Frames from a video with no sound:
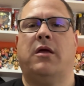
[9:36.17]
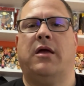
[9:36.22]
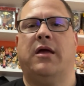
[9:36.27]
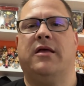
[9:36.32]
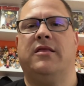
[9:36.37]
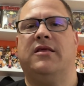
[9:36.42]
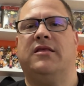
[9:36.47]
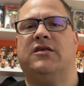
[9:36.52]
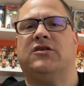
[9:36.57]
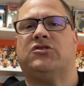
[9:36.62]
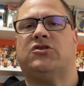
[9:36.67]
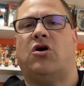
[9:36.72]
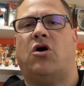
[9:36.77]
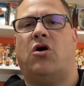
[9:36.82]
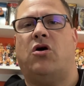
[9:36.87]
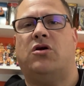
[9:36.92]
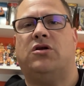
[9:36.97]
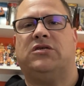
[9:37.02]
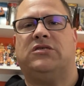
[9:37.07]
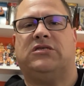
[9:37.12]
and then this
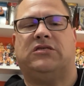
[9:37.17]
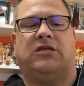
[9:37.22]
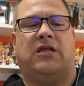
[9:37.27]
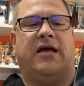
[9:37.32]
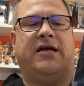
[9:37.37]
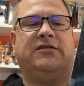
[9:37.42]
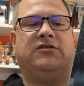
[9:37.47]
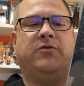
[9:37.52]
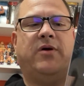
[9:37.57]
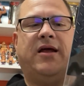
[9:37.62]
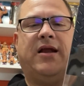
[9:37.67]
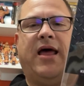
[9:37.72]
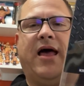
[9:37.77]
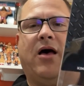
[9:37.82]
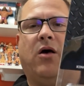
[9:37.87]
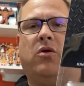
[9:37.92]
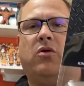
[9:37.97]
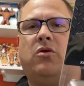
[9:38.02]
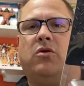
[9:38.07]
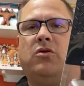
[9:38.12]
card just slides right
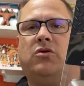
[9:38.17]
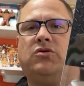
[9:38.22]
out.